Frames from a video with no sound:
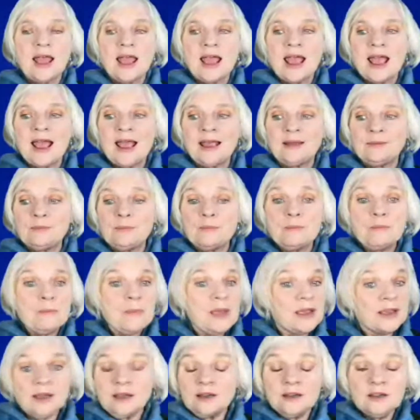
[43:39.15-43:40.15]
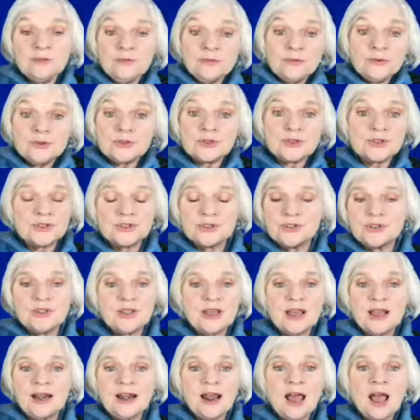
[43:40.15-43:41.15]
and make a difference to
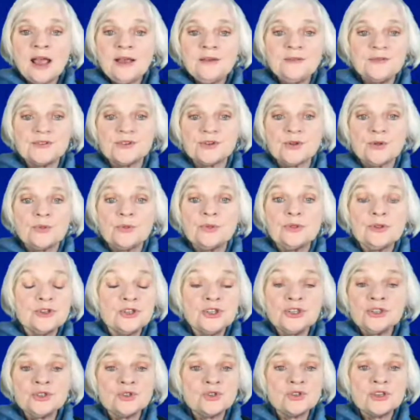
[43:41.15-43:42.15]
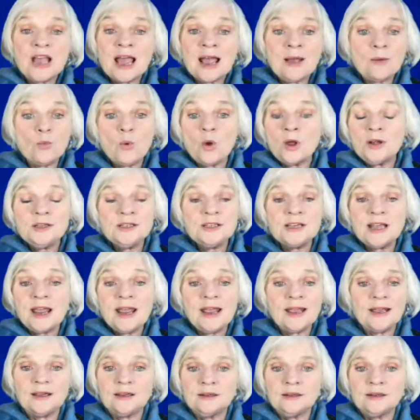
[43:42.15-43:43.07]
their lives on just that one day.